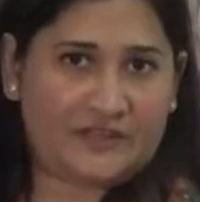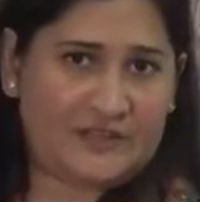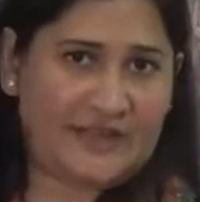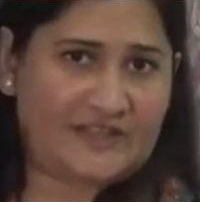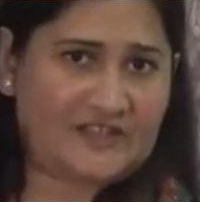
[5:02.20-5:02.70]

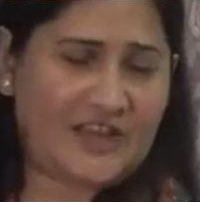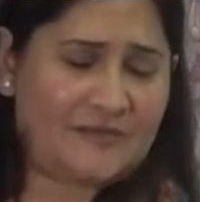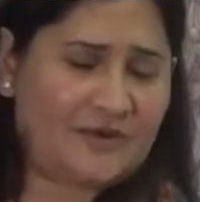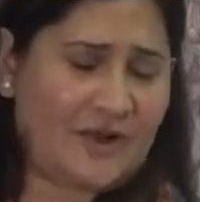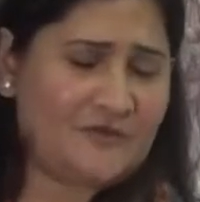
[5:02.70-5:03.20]
the next
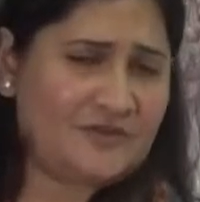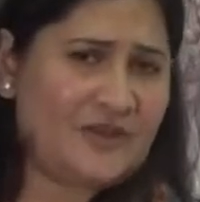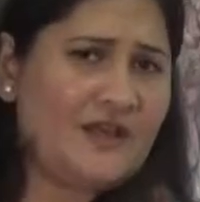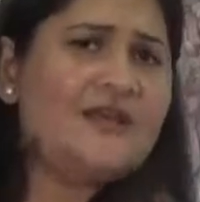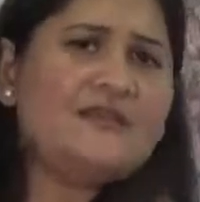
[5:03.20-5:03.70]
time around,
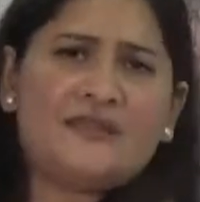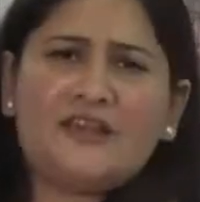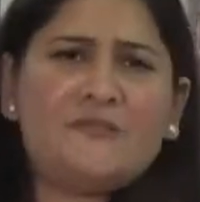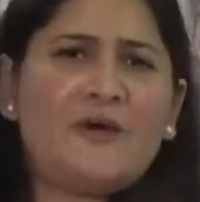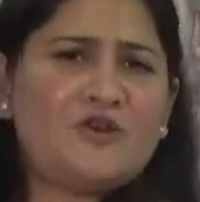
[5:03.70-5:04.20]

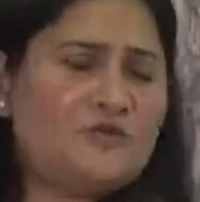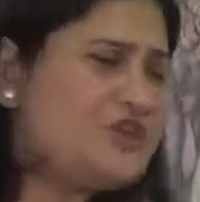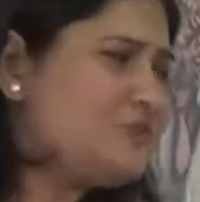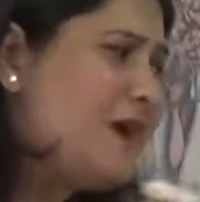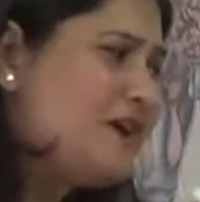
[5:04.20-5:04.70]
think about
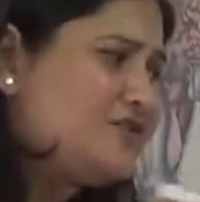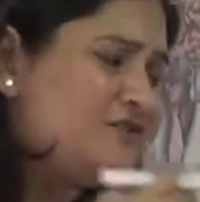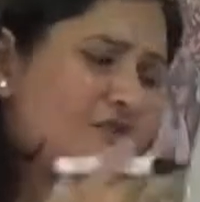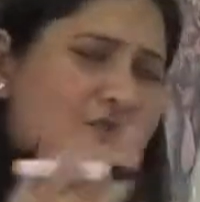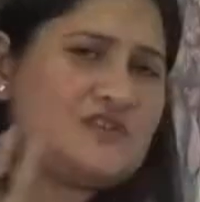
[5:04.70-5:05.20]
which part
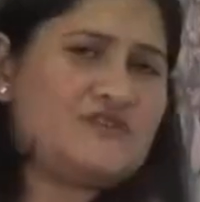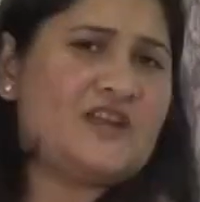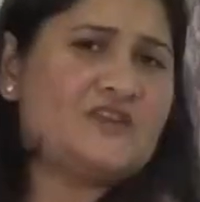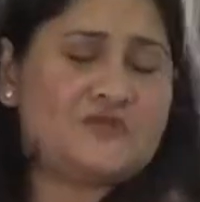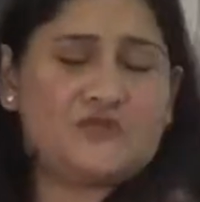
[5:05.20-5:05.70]
of you is
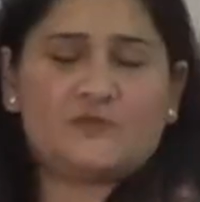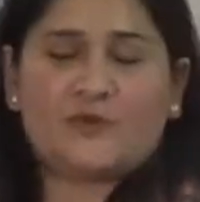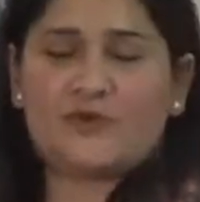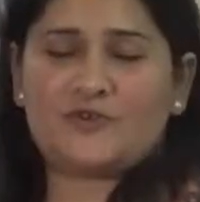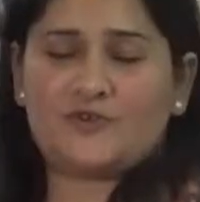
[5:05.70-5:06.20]
trying to
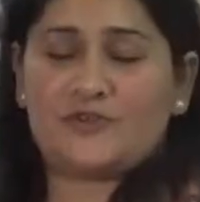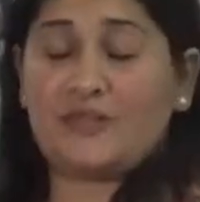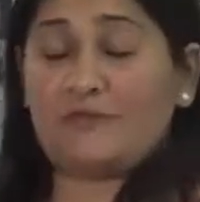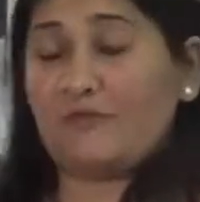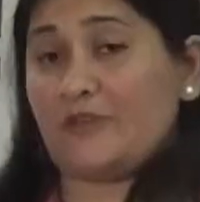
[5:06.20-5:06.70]
respond to it.
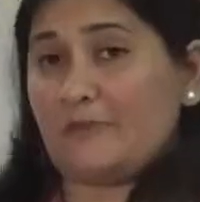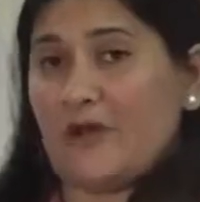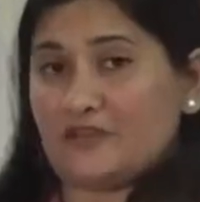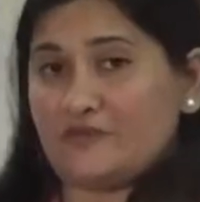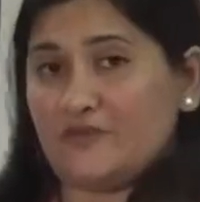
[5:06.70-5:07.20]
There may be a
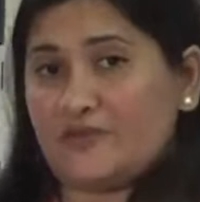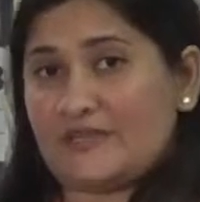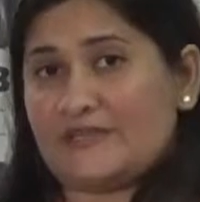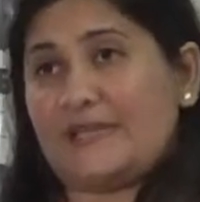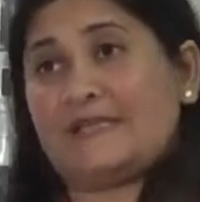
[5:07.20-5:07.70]
part of you
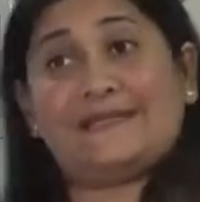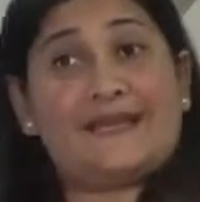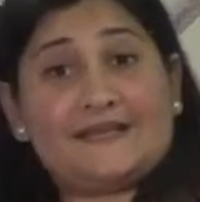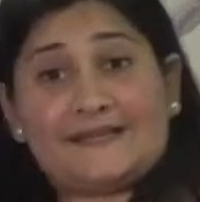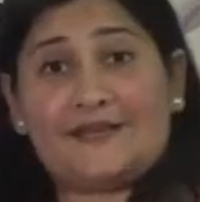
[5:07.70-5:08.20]
that says,
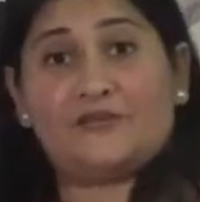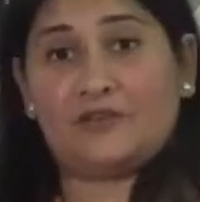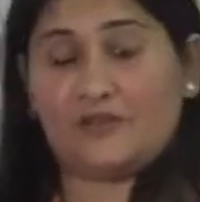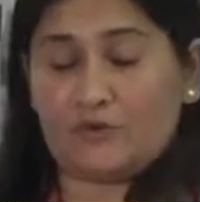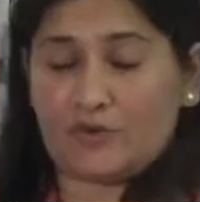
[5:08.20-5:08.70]
yes, I
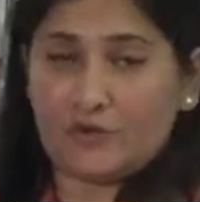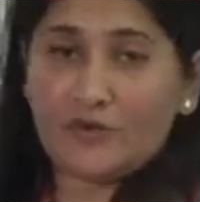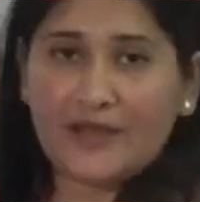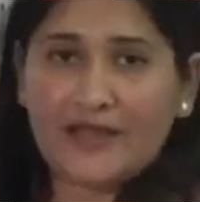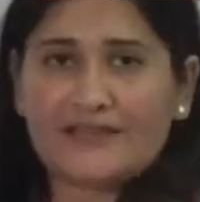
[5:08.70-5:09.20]
really want to
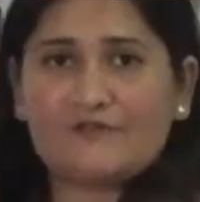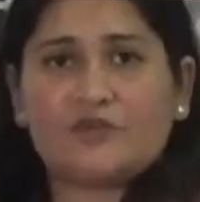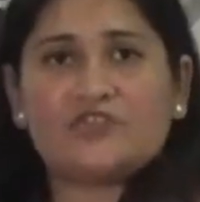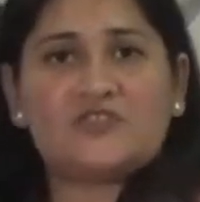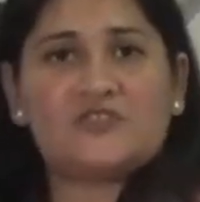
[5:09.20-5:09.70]
go ahead and
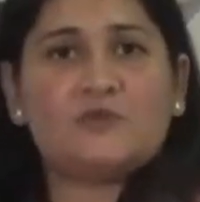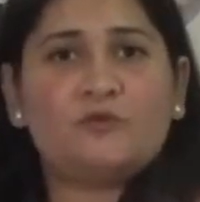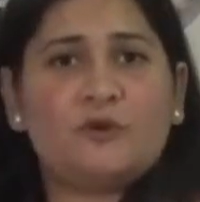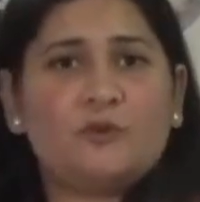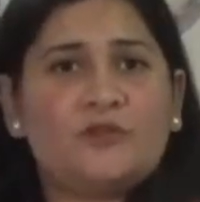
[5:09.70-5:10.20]
watch this
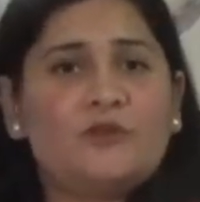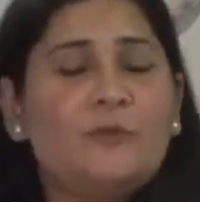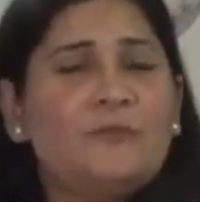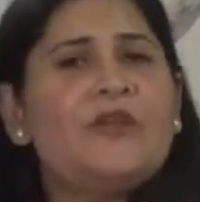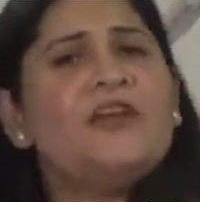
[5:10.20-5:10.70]
movie with
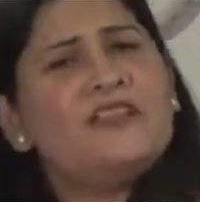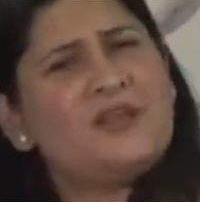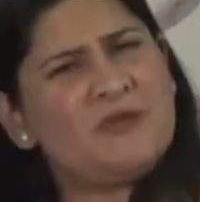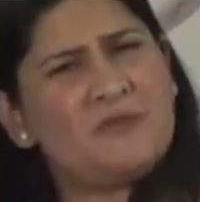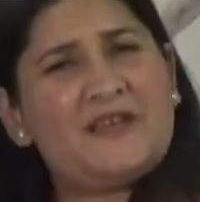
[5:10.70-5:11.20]
you.
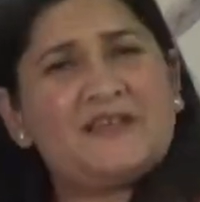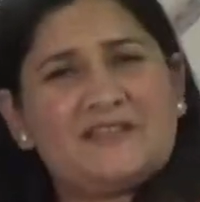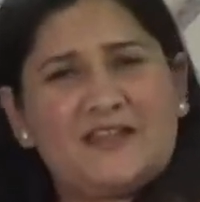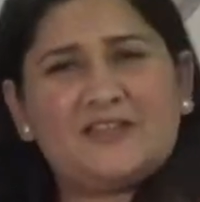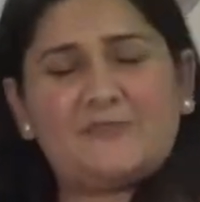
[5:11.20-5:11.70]
There may be yet
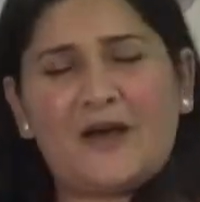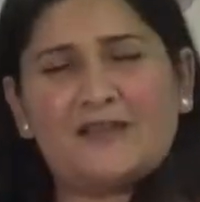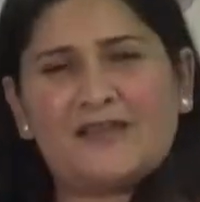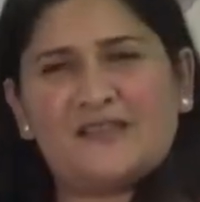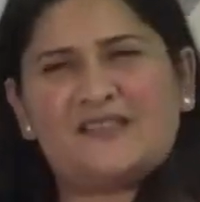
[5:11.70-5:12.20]
another
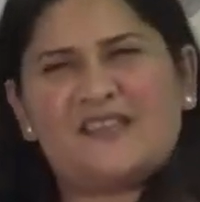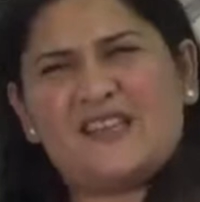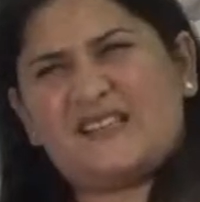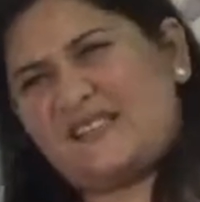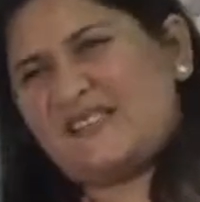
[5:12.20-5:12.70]
part that
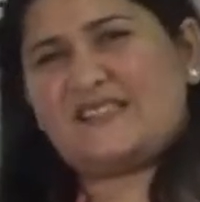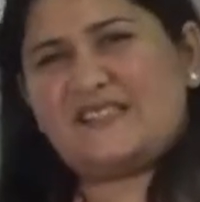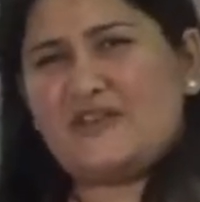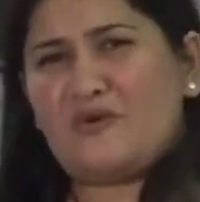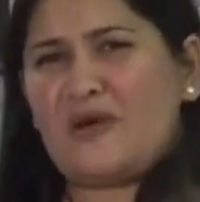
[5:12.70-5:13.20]
says,
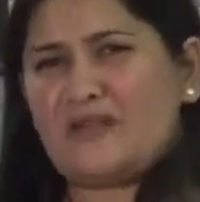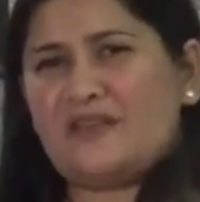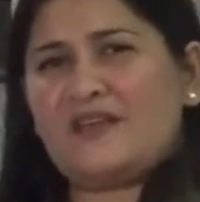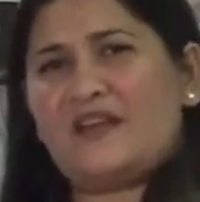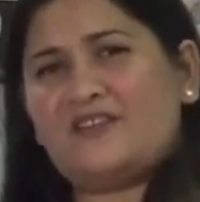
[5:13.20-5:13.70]
no, I
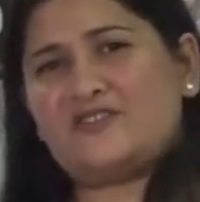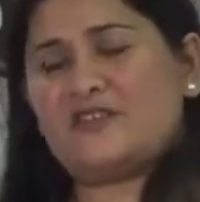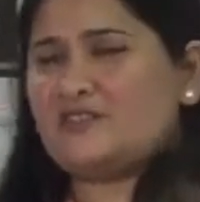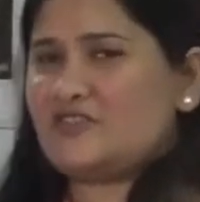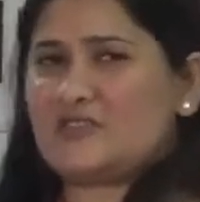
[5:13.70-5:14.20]
think I'd
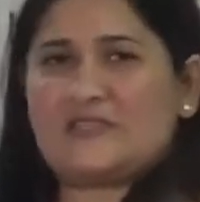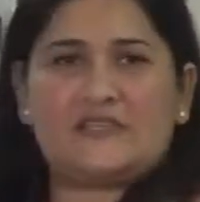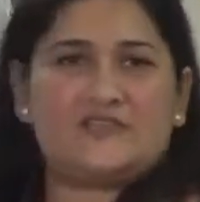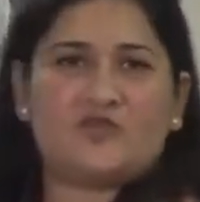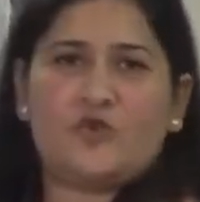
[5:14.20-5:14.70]
rather just sit
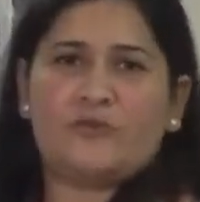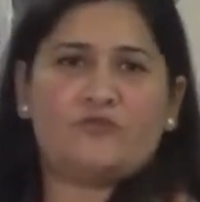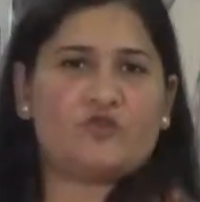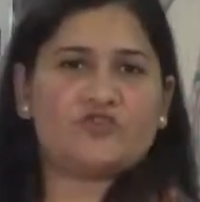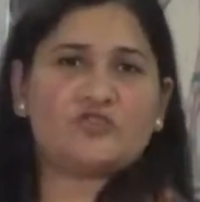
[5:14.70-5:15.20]
at home
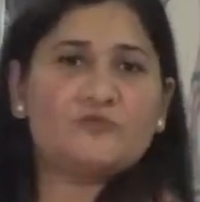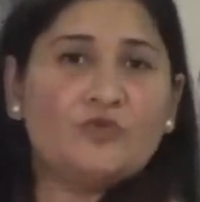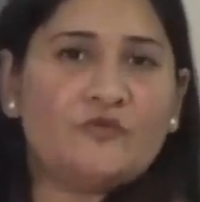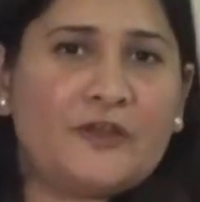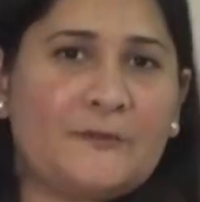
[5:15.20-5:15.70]
and watch a
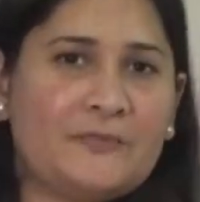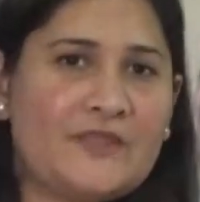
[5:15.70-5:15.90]
movie.